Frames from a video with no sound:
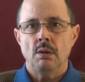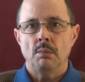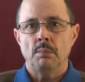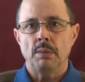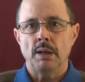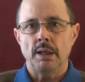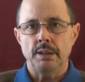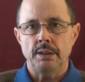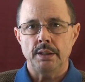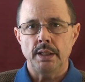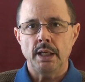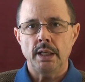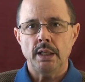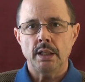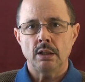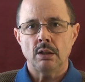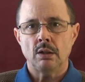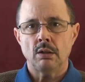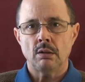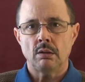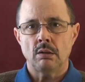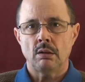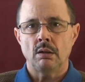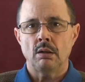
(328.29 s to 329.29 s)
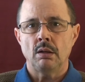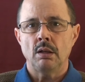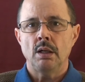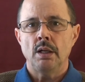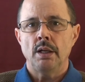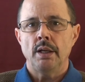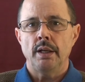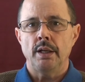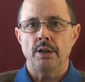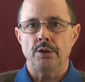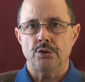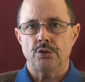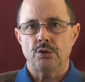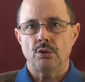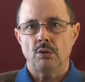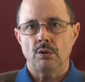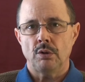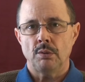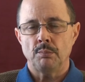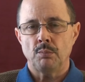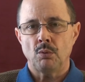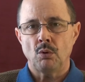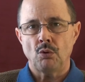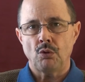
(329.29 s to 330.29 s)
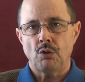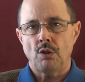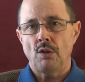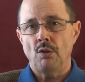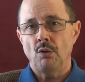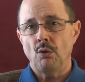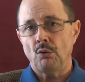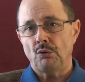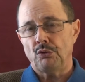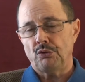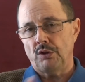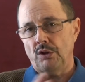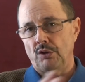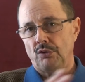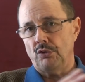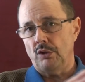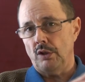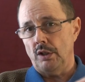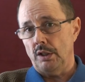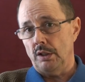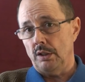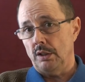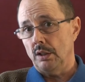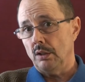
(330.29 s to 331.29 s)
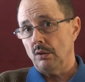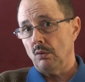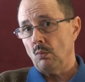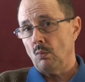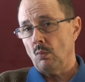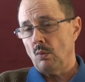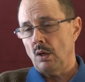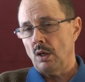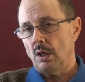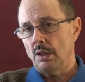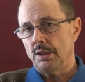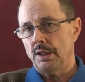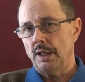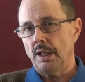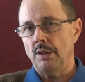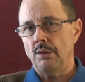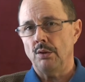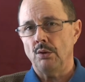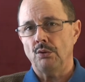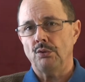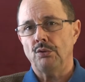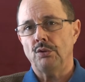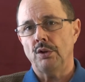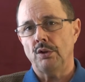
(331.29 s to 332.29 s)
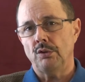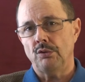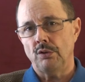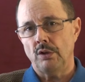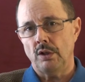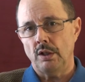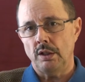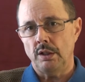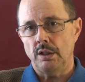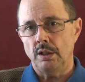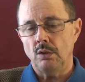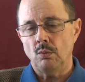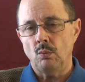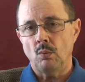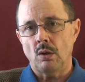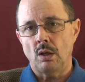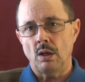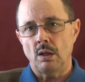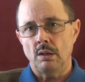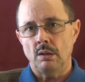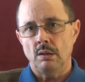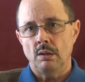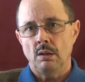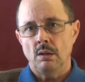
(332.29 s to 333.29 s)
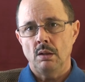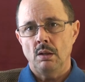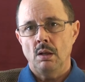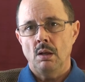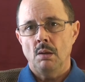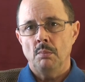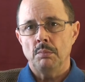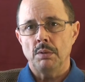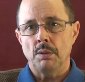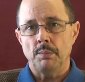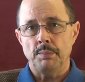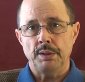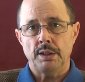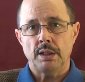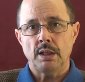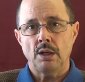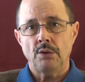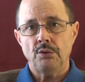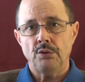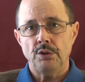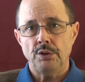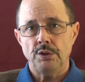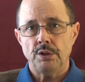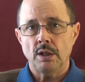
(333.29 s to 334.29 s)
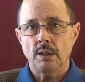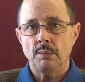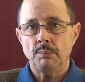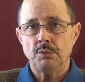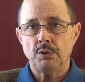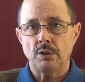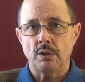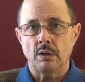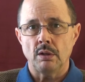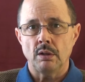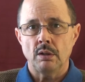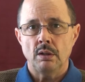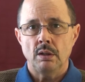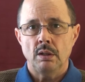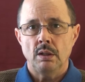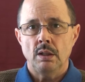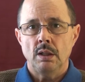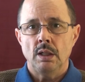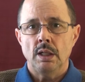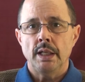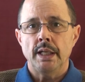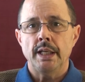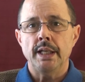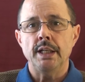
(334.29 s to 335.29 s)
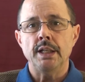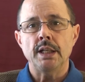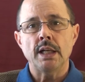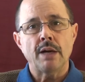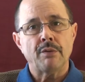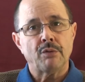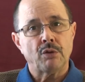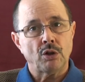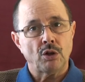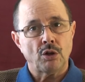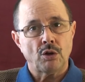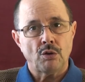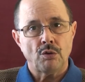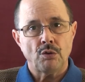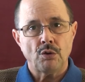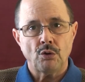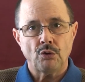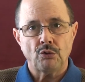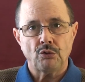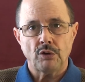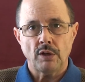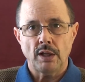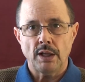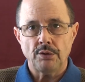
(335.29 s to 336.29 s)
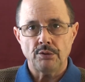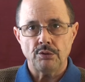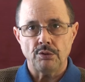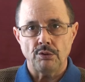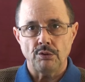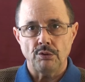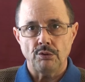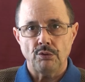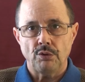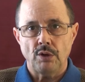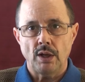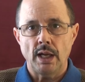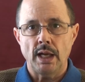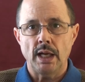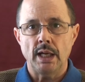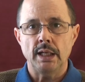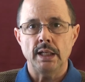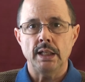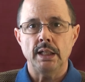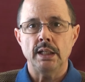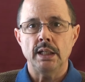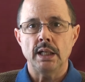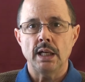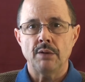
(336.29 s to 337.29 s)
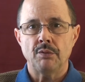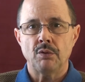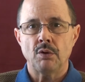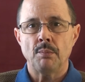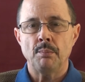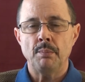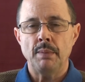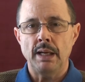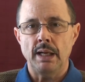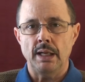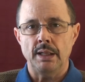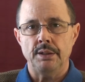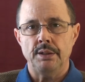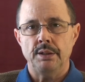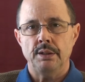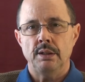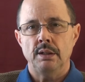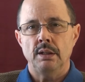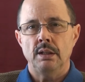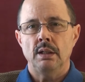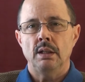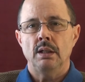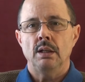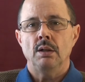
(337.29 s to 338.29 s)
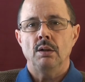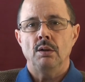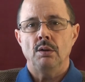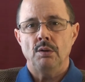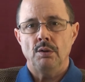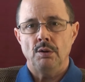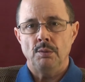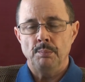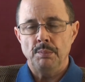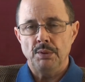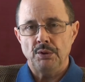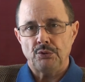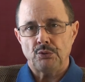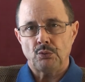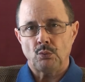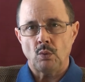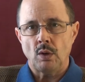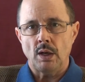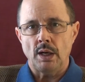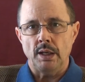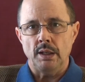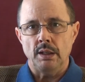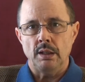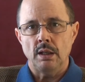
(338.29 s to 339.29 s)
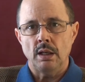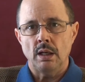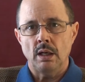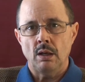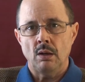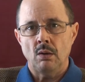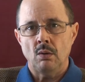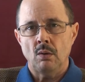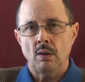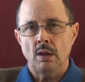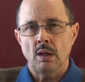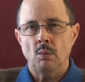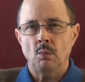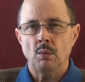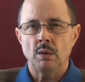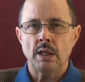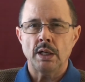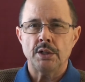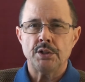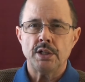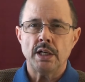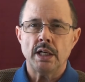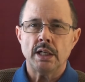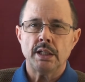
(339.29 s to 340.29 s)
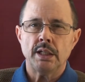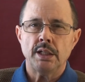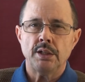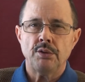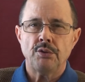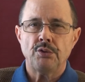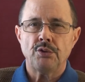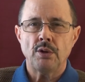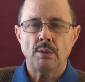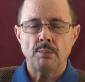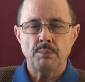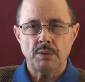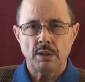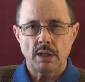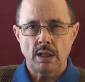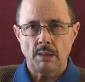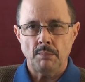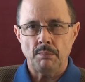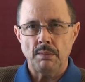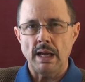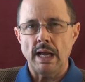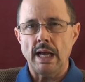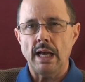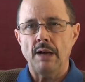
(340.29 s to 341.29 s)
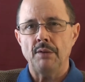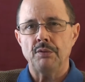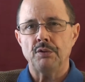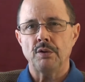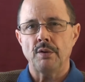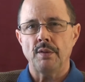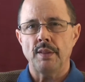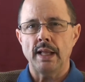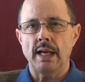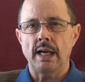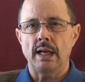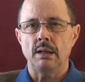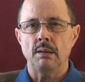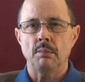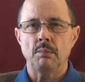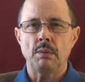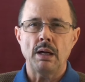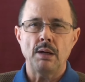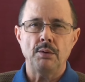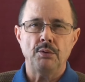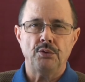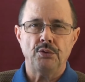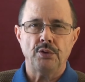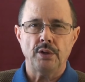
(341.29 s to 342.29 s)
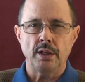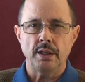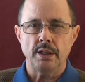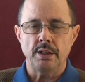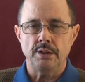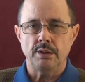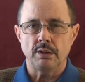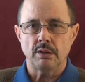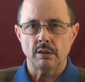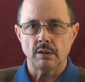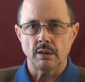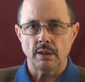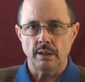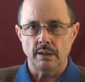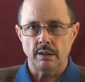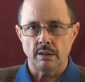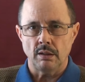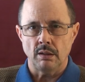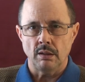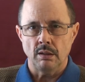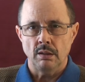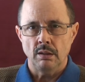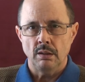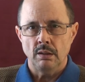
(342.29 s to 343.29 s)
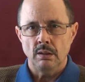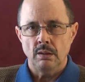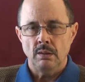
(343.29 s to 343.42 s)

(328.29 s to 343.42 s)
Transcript: By dating her, it showed him both those things that he didn't want and those things that he did want. But because he dumped her, he never learned those lessons, and he never met Miss Right. Now, when I checked in sometime after that, I'd say a year later,